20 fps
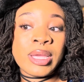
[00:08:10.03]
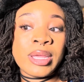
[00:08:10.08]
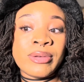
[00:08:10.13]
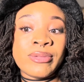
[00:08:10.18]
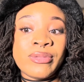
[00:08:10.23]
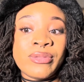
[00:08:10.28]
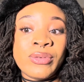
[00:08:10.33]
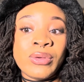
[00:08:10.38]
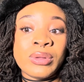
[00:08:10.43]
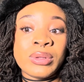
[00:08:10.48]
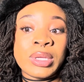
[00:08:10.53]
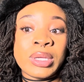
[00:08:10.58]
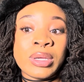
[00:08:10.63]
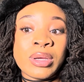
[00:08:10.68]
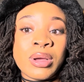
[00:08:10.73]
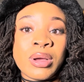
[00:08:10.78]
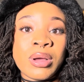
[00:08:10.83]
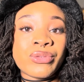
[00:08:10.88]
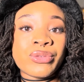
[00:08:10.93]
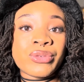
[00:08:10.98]
and
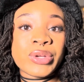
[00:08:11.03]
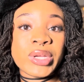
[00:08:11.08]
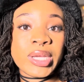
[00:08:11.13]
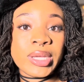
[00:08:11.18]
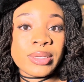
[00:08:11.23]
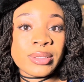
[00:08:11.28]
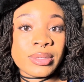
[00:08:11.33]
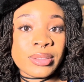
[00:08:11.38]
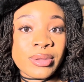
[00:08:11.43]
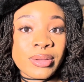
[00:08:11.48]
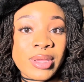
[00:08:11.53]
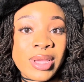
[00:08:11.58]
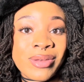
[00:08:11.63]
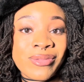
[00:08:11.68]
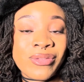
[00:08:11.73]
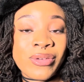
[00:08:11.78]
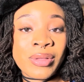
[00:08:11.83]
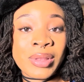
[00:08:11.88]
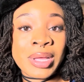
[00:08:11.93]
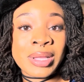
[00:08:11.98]
feeling free
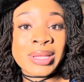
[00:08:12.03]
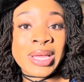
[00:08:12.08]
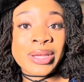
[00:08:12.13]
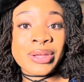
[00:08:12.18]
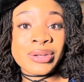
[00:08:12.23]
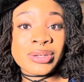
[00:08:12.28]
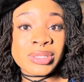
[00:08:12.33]
and feeling like